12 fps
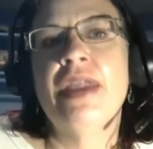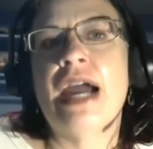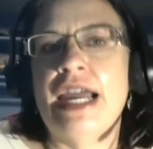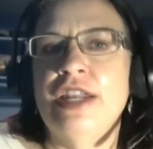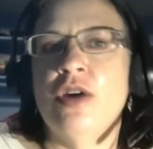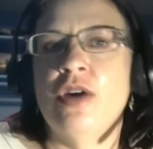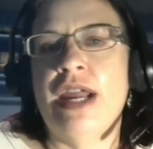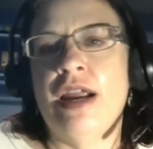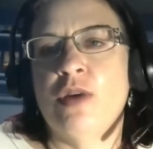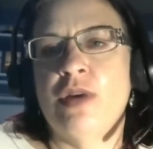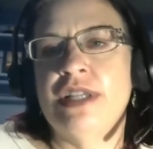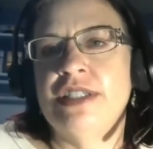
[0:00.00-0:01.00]
I know
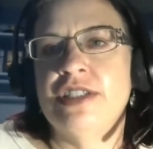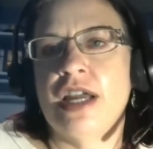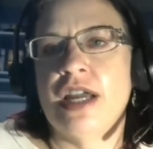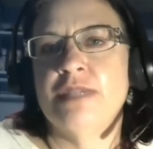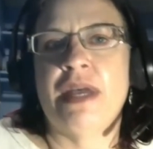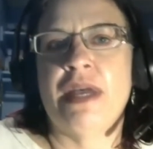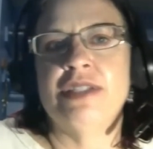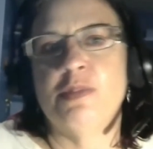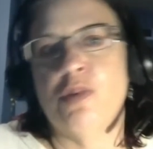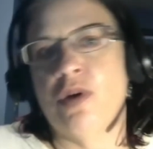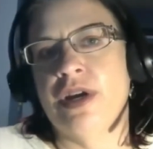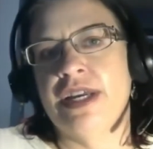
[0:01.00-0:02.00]
Eric wants to talk about
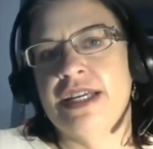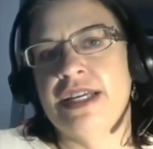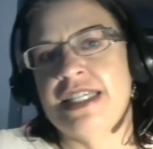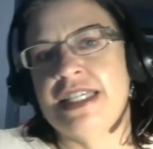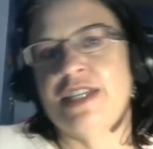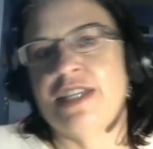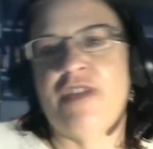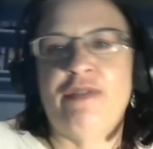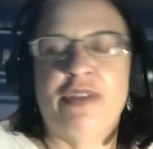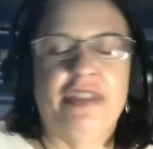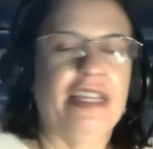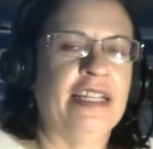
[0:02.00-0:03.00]
support because it's his
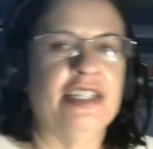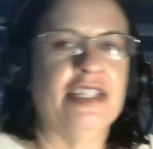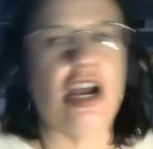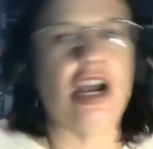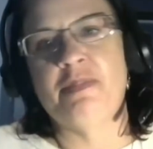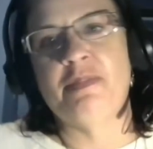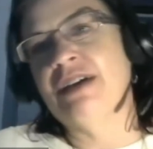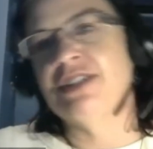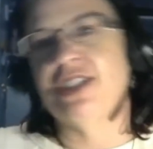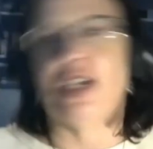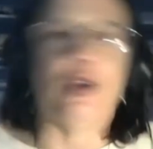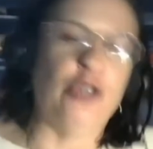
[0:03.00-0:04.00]
favorite thing to talk about,
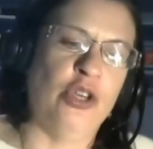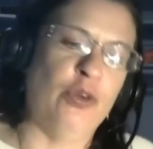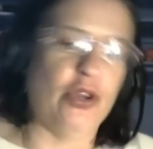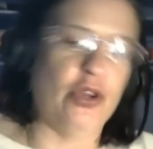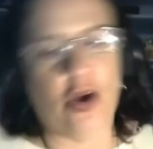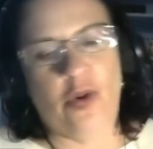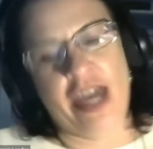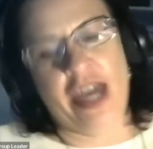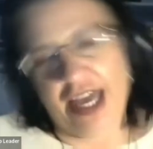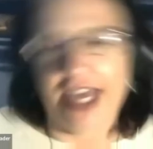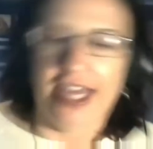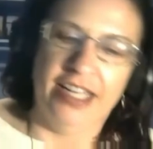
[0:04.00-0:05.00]
so you go
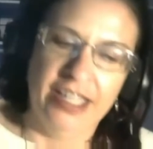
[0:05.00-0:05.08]
ahead.